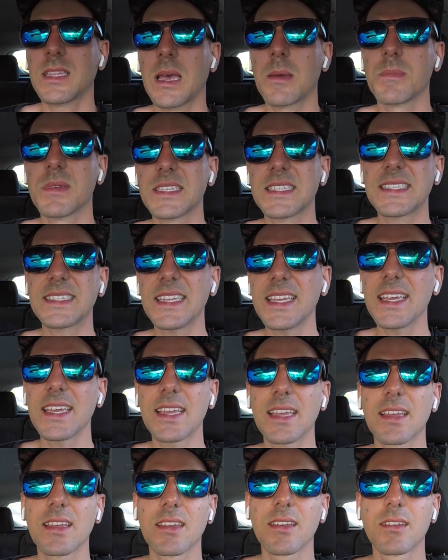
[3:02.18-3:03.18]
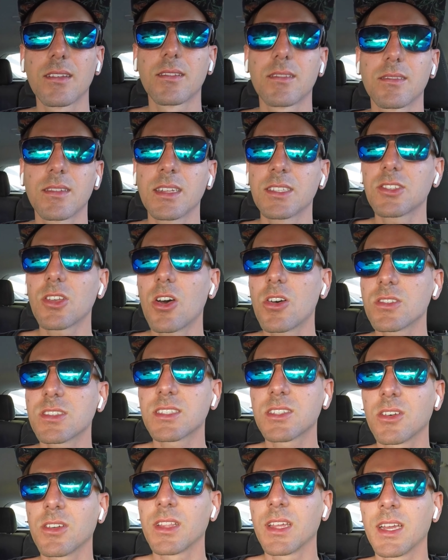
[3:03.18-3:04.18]
that mystique. It's
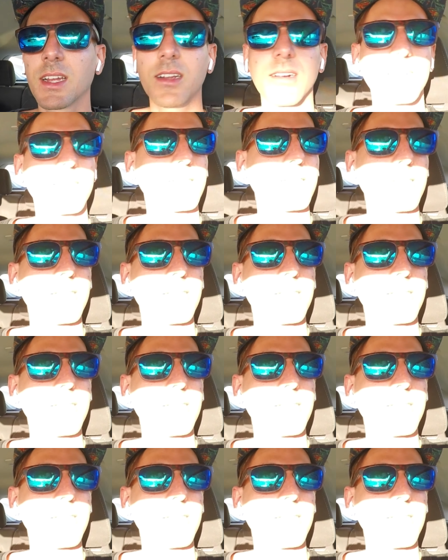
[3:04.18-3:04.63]
all still there.